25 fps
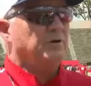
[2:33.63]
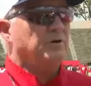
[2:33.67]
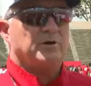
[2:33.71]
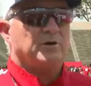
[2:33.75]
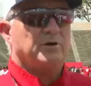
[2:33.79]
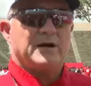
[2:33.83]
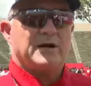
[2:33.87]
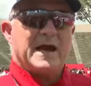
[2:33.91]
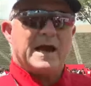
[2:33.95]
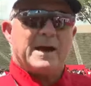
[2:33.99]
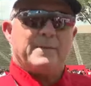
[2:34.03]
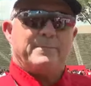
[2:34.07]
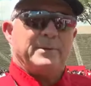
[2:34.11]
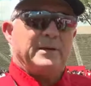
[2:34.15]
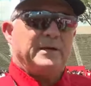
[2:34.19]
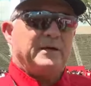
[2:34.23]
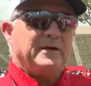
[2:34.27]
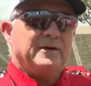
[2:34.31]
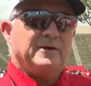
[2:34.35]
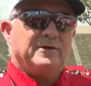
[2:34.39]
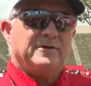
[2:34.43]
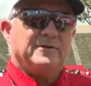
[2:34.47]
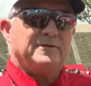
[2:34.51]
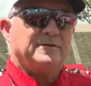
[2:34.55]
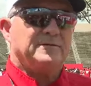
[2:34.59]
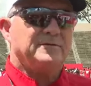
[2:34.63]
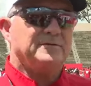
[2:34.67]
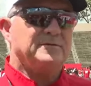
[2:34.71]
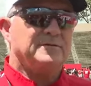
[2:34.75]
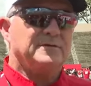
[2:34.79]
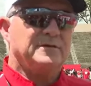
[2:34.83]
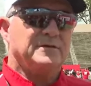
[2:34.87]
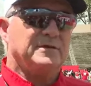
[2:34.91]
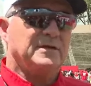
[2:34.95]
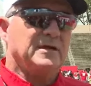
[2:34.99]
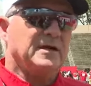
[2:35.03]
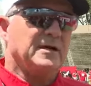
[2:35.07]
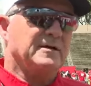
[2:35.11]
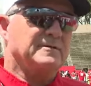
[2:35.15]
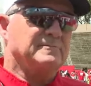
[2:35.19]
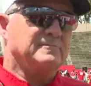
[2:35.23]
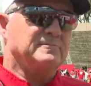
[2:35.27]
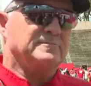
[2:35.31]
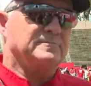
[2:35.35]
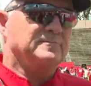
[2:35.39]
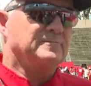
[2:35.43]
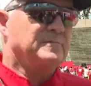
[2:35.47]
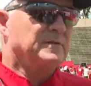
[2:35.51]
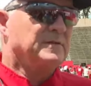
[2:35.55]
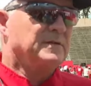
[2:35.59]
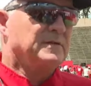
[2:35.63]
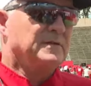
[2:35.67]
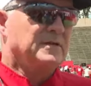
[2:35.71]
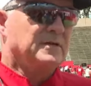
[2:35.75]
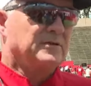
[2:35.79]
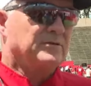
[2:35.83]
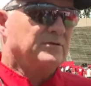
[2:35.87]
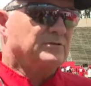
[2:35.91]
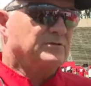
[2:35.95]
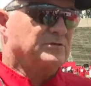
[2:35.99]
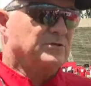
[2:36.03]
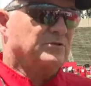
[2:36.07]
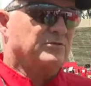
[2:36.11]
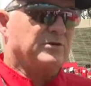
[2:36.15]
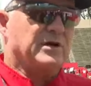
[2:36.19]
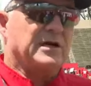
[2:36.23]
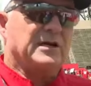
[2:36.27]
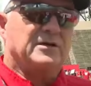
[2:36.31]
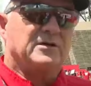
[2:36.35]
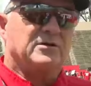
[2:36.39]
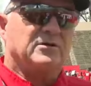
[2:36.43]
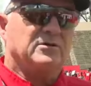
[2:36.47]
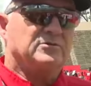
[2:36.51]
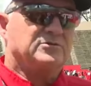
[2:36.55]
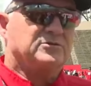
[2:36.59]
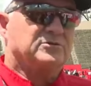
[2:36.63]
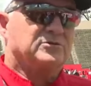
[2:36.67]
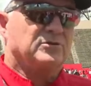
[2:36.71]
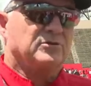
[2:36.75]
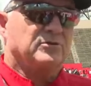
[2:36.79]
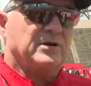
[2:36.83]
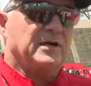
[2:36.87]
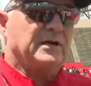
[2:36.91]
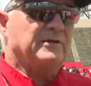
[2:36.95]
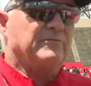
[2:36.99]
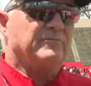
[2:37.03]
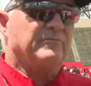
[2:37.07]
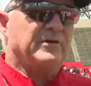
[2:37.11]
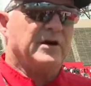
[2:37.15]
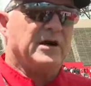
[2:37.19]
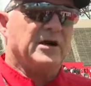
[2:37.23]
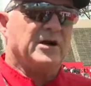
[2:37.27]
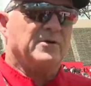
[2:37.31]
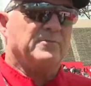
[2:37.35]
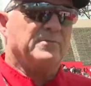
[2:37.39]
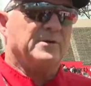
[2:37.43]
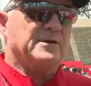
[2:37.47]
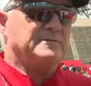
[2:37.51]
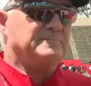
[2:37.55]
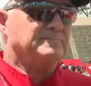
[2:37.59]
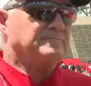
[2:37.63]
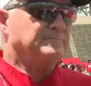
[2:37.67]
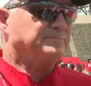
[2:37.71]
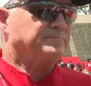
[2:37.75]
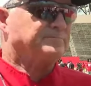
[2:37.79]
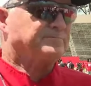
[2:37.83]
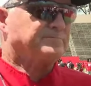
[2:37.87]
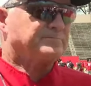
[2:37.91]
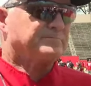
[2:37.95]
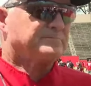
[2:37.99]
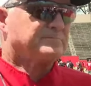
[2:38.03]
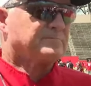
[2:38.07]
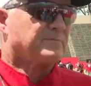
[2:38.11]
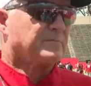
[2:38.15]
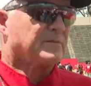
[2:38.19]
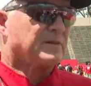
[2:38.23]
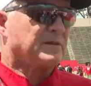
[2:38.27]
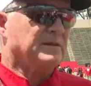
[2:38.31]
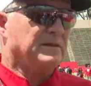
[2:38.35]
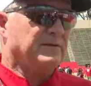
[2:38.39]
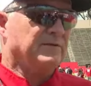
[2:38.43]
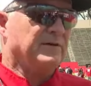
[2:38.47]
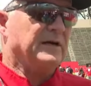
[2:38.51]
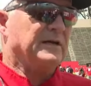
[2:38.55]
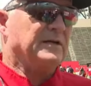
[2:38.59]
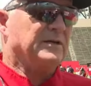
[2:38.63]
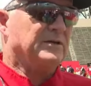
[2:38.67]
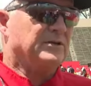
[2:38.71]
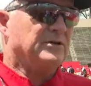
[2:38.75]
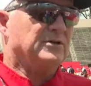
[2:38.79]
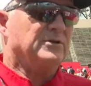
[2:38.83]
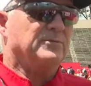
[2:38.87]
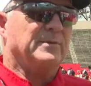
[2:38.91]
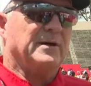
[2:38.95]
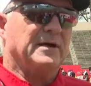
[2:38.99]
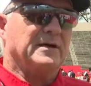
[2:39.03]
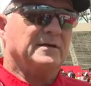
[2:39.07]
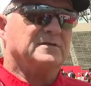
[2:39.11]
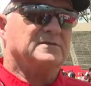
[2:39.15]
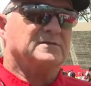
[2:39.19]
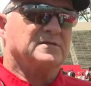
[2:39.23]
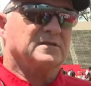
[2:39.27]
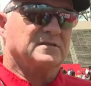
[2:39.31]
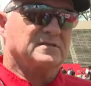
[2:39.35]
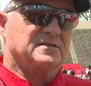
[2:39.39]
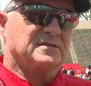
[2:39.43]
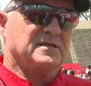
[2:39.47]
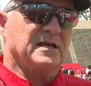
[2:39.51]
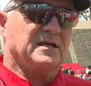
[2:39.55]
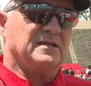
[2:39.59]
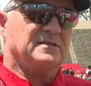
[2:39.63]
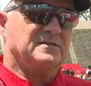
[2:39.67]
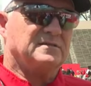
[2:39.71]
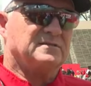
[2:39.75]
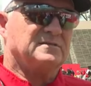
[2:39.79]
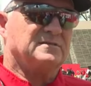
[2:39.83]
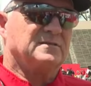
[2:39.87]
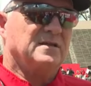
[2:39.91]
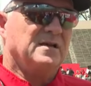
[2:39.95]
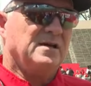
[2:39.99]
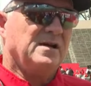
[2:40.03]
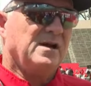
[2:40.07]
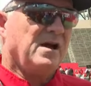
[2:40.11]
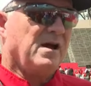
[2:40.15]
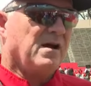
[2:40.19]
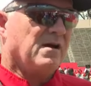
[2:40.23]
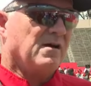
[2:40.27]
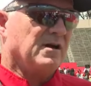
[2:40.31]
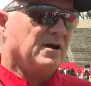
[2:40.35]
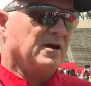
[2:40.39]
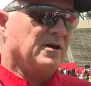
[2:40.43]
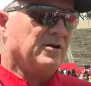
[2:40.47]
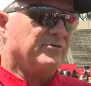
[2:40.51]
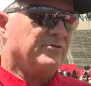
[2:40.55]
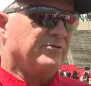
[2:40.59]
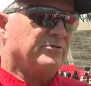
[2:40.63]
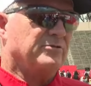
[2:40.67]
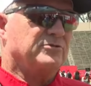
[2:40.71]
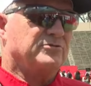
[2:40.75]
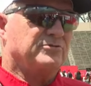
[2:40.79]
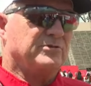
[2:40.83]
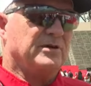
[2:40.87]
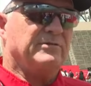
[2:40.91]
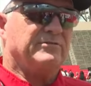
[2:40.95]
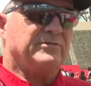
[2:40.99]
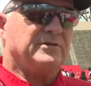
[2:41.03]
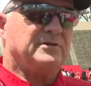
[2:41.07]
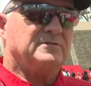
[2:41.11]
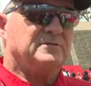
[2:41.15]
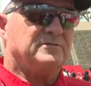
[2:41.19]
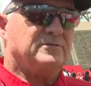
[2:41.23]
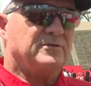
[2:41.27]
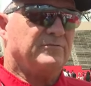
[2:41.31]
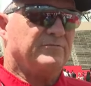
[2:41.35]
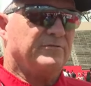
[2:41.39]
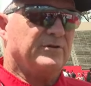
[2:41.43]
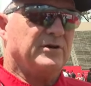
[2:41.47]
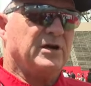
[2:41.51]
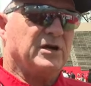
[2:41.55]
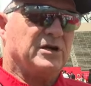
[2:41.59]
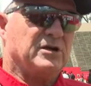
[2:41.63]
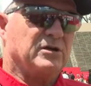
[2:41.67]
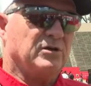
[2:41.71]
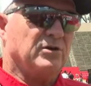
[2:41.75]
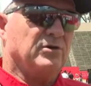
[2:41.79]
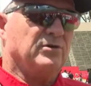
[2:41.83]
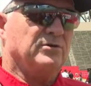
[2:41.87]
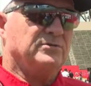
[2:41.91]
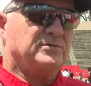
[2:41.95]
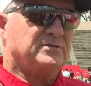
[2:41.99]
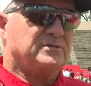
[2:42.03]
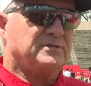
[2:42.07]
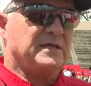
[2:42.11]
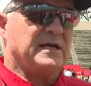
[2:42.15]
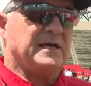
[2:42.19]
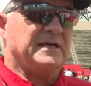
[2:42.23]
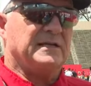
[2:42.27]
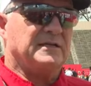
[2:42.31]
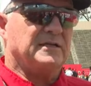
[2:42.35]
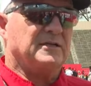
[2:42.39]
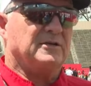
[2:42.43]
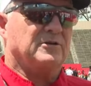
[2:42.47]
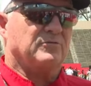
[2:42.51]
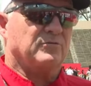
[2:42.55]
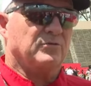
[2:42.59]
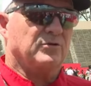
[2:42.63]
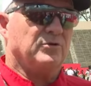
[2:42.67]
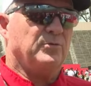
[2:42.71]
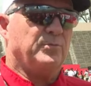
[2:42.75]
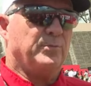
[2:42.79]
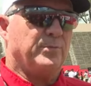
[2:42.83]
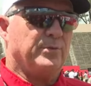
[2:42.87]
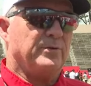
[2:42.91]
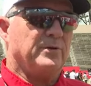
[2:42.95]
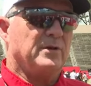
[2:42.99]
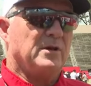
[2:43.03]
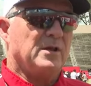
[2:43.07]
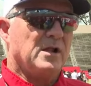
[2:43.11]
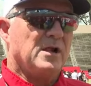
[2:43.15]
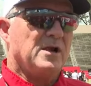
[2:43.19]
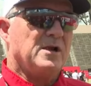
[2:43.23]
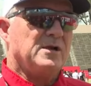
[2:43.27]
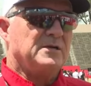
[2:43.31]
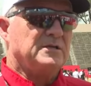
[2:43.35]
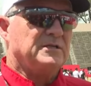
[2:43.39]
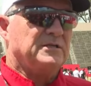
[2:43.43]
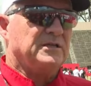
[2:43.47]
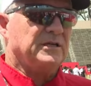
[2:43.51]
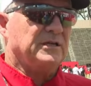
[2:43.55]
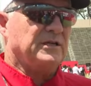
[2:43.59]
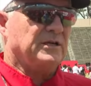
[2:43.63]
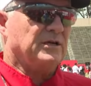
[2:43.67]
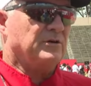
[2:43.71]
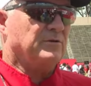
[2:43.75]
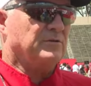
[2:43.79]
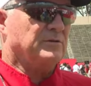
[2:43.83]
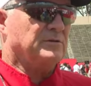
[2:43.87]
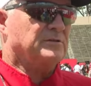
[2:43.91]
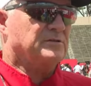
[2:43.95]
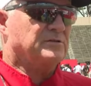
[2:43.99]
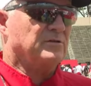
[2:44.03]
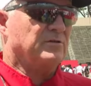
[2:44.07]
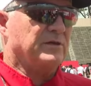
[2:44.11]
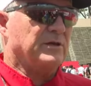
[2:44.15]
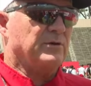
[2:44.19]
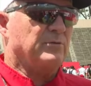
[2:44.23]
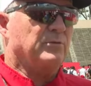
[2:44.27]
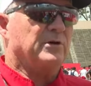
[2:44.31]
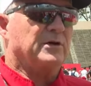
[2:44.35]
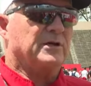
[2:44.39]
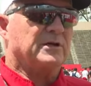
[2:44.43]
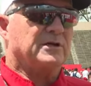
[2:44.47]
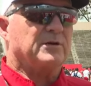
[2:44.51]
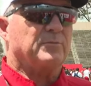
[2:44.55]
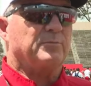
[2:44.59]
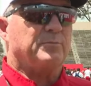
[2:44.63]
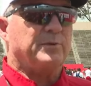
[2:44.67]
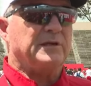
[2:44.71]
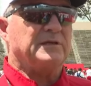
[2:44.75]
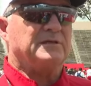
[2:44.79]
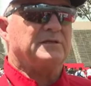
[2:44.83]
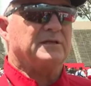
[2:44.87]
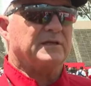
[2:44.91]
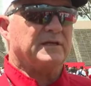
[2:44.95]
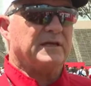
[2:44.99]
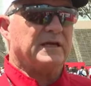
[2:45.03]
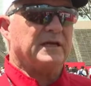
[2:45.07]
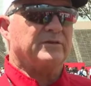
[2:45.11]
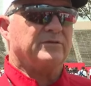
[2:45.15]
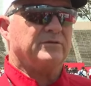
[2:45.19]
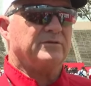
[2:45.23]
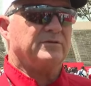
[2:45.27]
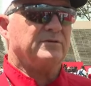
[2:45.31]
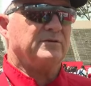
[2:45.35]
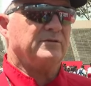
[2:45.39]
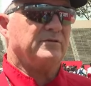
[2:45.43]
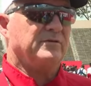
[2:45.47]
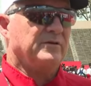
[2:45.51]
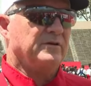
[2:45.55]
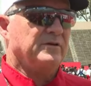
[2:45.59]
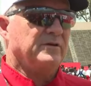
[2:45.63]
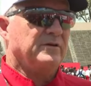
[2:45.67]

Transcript: part are happy here. There's a great culture, great environment. They've had a good amount of success. They're driven. They're very close, tight-knit group, you know, and so they want to compete together.